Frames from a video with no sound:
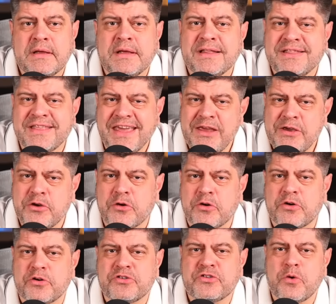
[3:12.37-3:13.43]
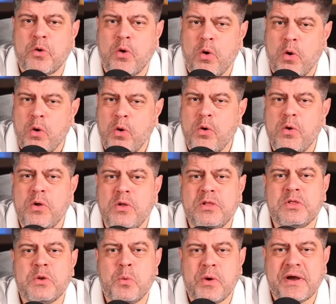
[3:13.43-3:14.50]
They curse all
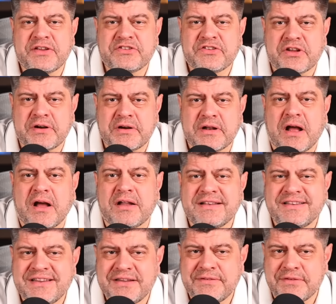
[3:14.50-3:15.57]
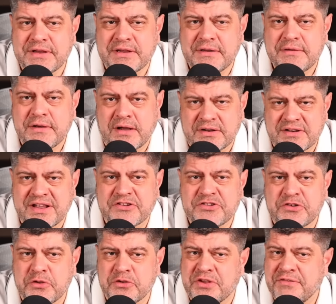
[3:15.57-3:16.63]
the Western on TV, on
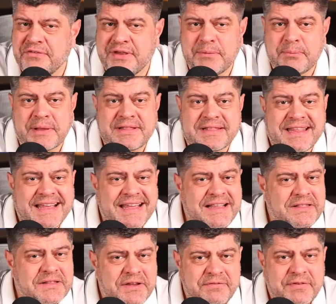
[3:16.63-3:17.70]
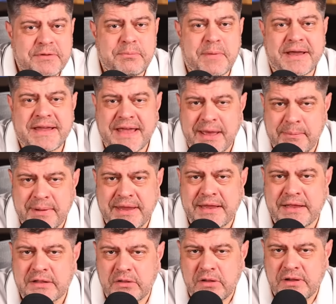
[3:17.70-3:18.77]
national TV, but they live in Miami
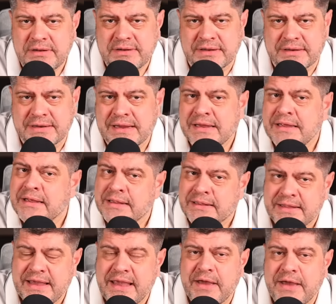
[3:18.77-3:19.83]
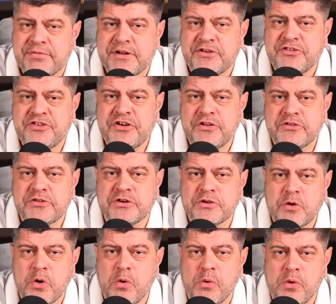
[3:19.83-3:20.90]
and London. They have their children
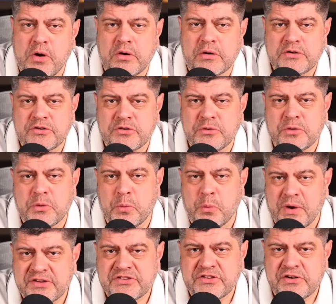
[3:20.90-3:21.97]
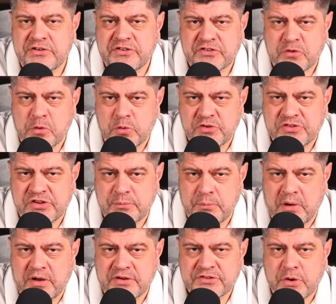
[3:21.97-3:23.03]
go on to the Western schools in
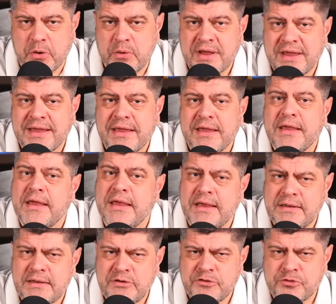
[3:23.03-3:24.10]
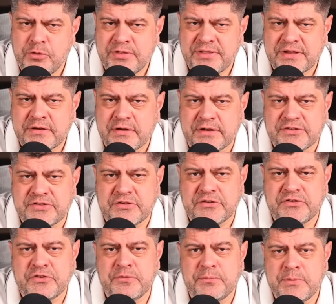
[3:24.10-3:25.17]
Moscow and enjoy the
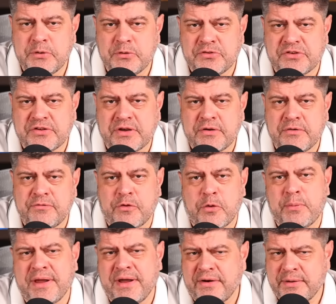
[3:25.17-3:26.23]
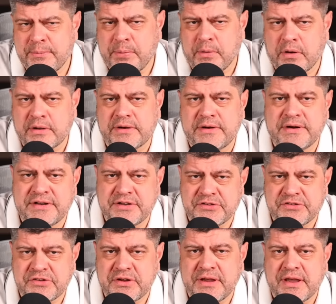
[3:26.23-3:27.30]
concerts of music from Harry Potter,
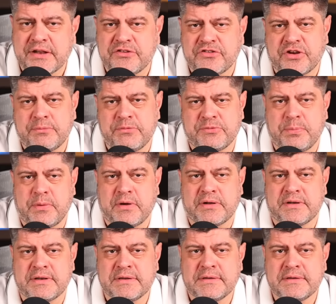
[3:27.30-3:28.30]
Disney, and James Bond.